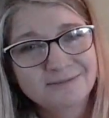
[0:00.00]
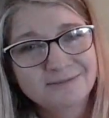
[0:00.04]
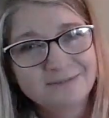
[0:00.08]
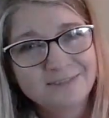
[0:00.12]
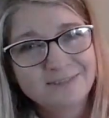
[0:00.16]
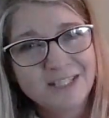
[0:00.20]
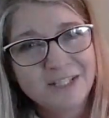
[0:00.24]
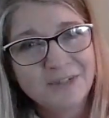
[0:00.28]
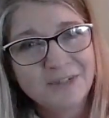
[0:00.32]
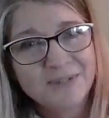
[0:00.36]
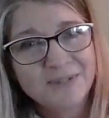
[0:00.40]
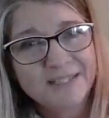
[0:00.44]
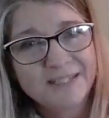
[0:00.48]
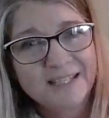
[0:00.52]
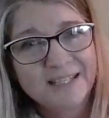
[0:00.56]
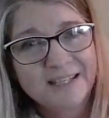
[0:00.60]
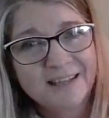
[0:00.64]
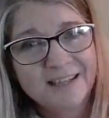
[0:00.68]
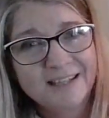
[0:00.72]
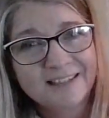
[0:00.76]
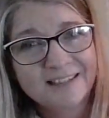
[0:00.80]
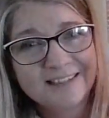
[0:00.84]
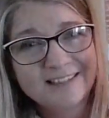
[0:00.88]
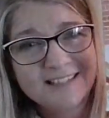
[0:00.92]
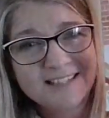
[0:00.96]
You see
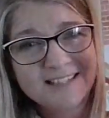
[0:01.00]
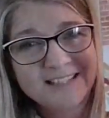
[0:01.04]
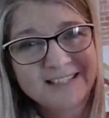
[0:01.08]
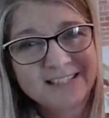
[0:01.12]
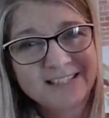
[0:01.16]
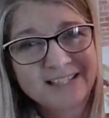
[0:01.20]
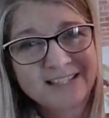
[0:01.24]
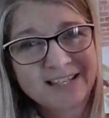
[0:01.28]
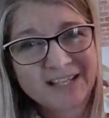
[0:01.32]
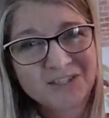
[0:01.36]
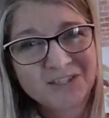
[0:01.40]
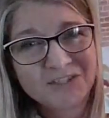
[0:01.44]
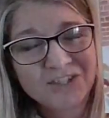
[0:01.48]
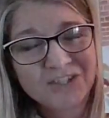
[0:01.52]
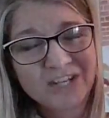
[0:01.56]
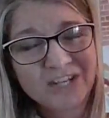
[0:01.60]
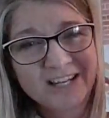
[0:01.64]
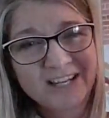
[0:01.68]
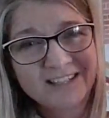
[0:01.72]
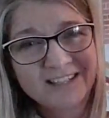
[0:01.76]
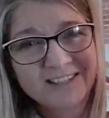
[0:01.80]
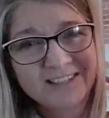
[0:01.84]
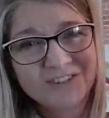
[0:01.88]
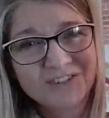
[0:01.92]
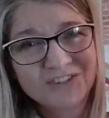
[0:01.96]
the season has
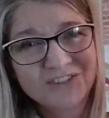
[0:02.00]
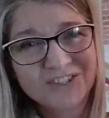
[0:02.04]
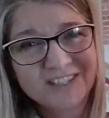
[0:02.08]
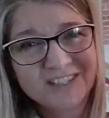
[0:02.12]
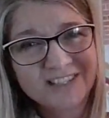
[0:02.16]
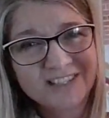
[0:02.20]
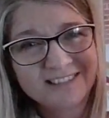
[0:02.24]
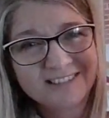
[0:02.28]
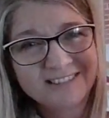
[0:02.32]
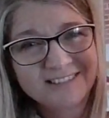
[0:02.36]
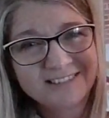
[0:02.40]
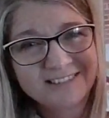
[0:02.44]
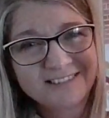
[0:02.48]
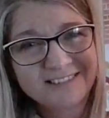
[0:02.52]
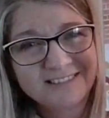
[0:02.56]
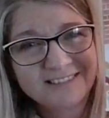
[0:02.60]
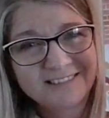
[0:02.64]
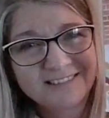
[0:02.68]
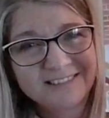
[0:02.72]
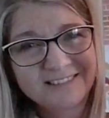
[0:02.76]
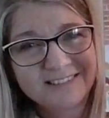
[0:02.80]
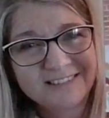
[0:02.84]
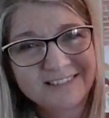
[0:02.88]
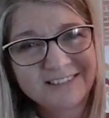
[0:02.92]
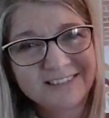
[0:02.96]
changed?
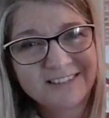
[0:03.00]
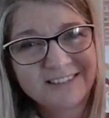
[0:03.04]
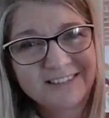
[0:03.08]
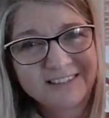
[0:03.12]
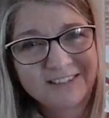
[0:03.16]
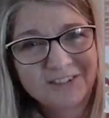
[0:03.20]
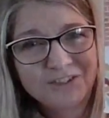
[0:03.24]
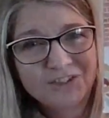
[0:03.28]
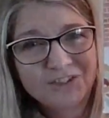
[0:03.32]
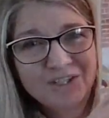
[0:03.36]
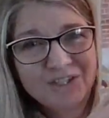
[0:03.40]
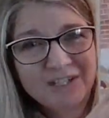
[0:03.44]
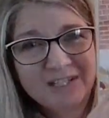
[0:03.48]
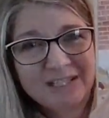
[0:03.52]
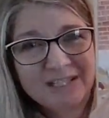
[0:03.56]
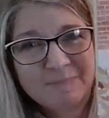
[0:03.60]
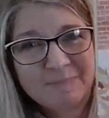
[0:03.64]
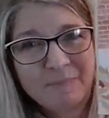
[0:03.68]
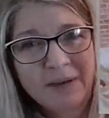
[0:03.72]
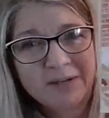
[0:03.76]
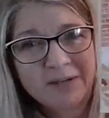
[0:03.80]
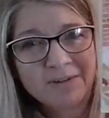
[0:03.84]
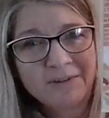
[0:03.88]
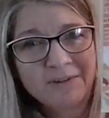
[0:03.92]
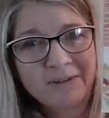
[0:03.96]
She's
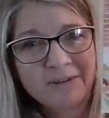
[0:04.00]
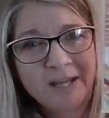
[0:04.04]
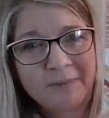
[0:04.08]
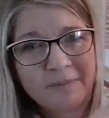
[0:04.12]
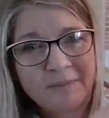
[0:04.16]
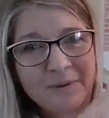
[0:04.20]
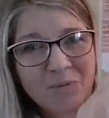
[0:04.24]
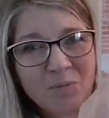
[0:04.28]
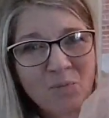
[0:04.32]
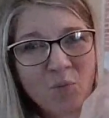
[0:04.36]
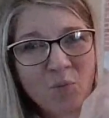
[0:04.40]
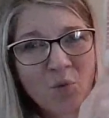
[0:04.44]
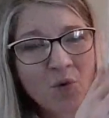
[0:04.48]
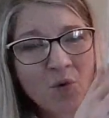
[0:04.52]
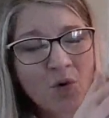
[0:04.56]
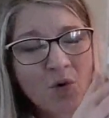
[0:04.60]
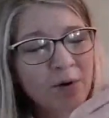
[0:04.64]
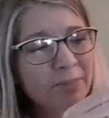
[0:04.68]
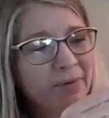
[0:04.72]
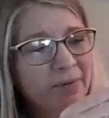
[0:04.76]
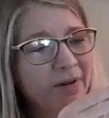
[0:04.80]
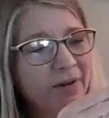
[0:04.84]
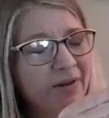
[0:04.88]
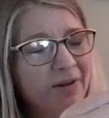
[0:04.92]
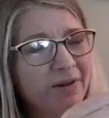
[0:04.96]
bundled up in
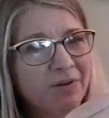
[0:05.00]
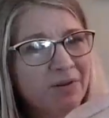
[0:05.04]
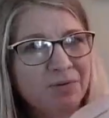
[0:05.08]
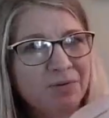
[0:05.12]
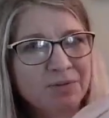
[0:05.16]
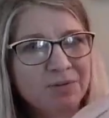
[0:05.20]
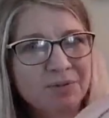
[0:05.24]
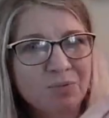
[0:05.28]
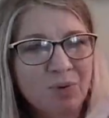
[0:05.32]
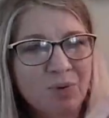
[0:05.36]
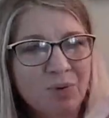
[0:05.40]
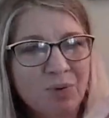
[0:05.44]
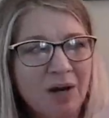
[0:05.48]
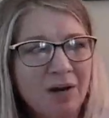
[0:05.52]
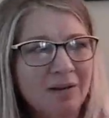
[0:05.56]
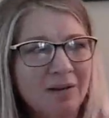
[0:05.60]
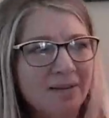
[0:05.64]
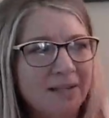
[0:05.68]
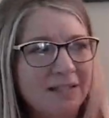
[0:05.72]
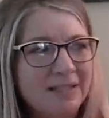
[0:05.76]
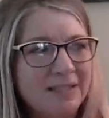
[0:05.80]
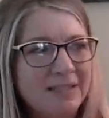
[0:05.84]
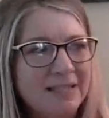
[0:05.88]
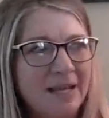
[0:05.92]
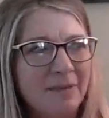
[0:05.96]
warm clothes, where
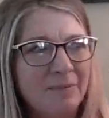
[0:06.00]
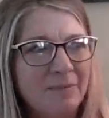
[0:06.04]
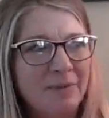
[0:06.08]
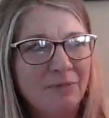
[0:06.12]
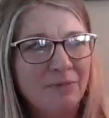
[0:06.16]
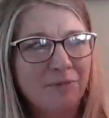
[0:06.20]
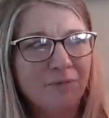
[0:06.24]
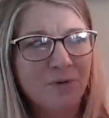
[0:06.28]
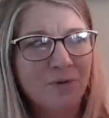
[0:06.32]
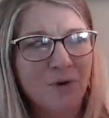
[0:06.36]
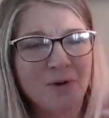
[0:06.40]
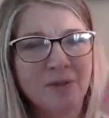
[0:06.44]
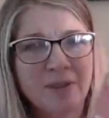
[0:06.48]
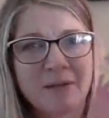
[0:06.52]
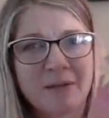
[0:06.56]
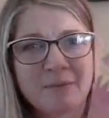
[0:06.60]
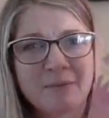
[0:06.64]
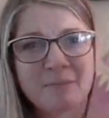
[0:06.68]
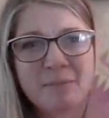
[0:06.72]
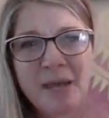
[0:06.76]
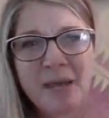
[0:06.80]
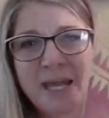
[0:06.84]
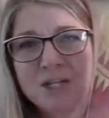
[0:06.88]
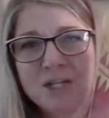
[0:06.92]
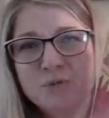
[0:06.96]
the day before or the
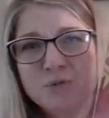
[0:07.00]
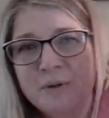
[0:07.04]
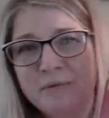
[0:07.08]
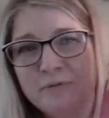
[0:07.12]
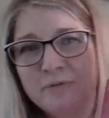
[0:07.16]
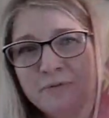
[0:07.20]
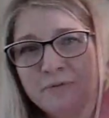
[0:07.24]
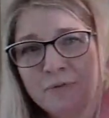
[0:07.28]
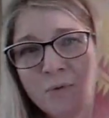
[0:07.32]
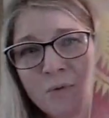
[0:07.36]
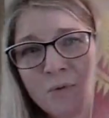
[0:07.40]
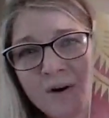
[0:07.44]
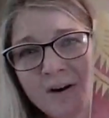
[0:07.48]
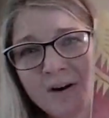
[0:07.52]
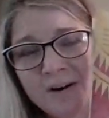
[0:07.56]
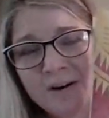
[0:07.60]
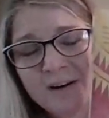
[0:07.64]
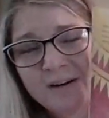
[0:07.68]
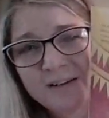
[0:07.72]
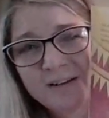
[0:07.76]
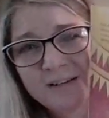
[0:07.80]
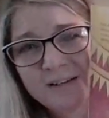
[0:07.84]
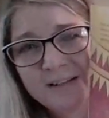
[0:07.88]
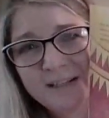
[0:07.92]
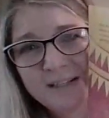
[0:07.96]
page
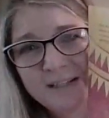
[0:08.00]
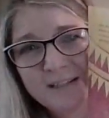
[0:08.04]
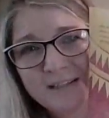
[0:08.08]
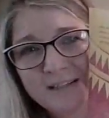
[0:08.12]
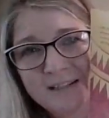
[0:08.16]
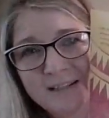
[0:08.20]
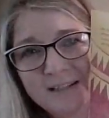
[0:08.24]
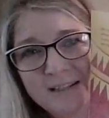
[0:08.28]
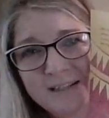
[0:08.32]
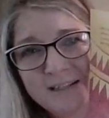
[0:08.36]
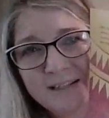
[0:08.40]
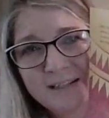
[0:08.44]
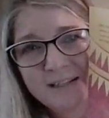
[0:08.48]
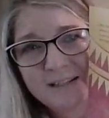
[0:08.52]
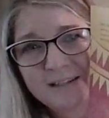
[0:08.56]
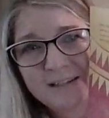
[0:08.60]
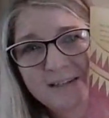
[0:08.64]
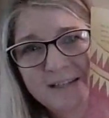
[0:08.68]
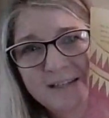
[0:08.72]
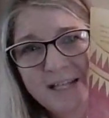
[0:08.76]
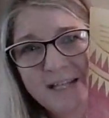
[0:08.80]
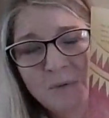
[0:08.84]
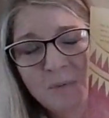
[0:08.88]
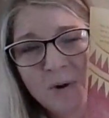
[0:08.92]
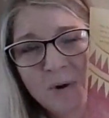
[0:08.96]
before,
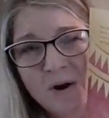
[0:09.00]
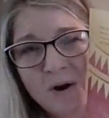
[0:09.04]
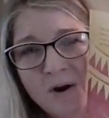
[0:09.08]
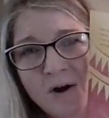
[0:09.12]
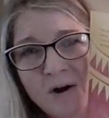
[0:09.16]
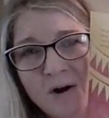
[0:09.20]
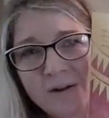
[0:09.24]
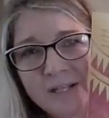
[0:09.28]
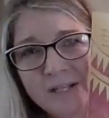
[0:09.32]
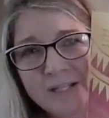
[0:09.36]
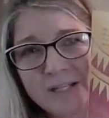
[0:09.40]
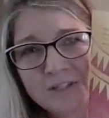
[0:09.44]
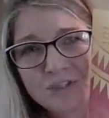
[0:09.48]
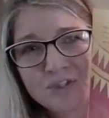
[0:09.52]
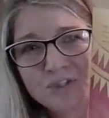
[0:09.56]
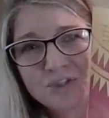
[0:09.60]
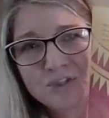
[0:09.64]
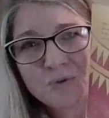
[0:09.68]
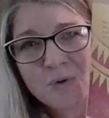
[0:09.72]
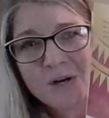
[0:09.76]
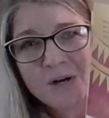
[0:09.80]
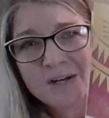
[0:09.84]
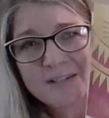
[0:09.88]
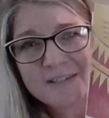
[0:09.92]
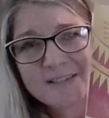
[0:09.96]
they were all in
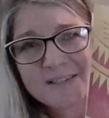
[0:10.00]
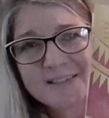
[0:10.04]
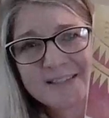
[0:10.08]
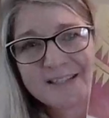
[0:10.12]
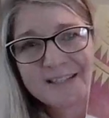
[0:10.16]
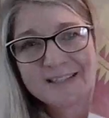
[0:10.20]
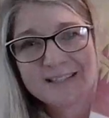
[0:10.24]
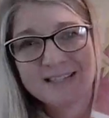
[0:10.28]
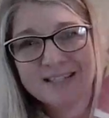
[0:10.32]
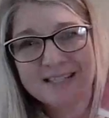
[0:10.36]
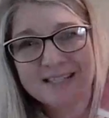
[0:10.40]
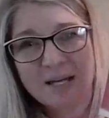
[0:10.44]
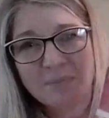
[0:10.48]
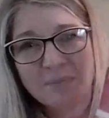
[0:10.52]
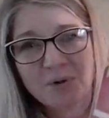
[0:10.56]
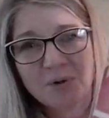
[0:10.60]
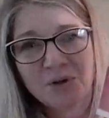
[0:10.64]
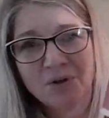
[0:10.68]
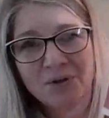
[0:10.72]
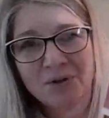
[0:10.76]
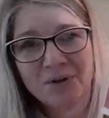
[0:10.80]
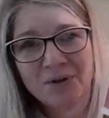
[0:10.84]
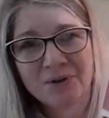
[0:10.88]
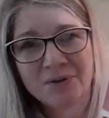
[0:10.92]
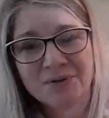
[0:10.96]
shorts and summer
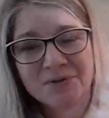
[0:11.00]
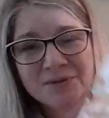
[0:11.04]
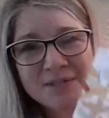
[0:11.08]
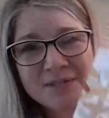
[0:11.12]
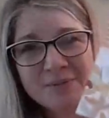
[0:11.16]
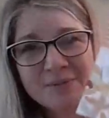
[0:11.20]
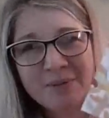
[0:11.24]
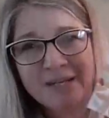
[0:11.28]
clothes.